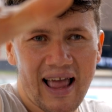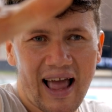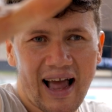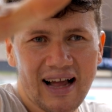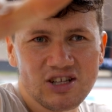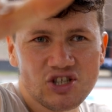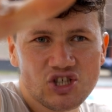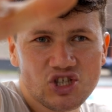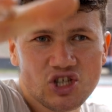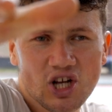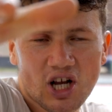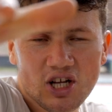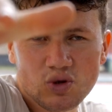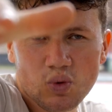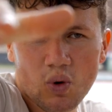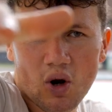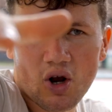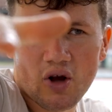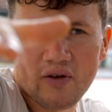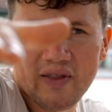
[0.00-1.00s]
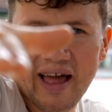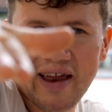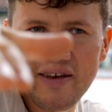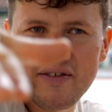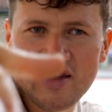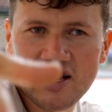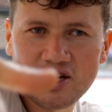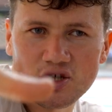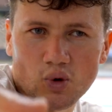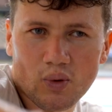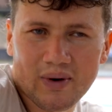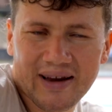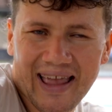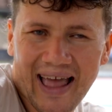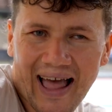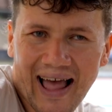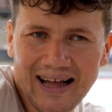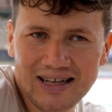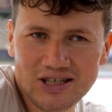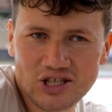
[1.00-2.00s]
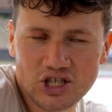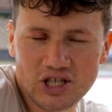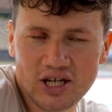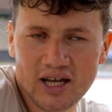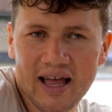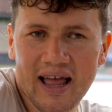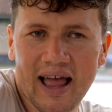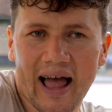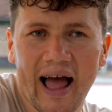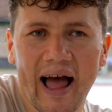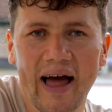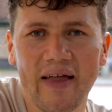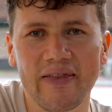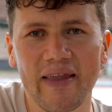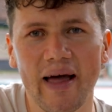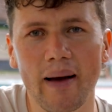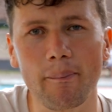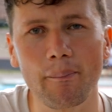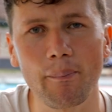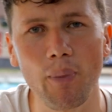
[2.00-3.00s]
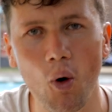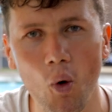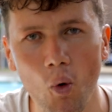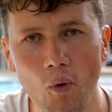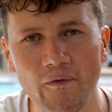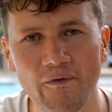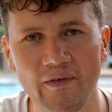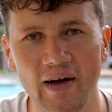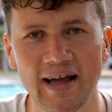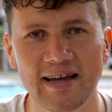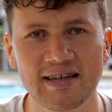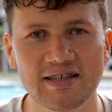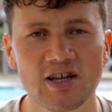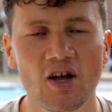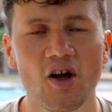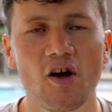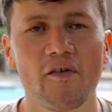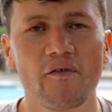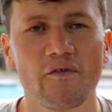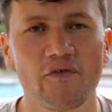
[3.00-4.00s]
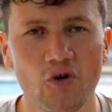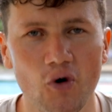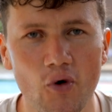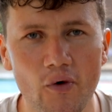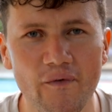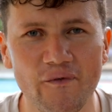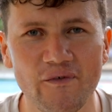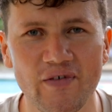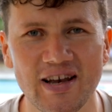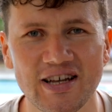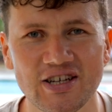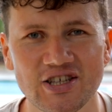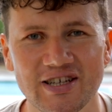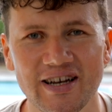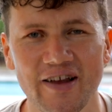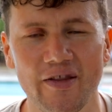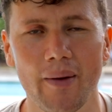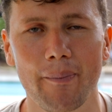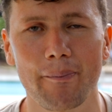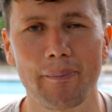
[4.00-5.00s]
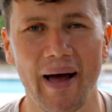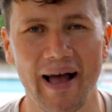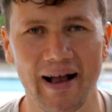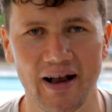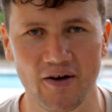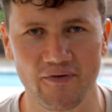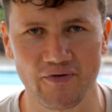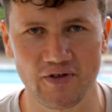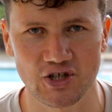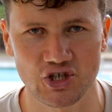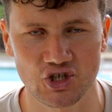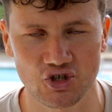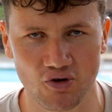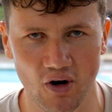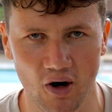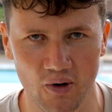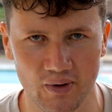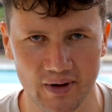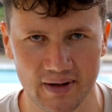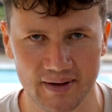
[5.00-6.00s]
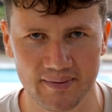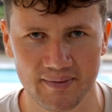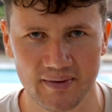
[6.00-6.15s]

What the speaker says: and just work on that initial catch and that pull phase through finishing at the back of the stroke.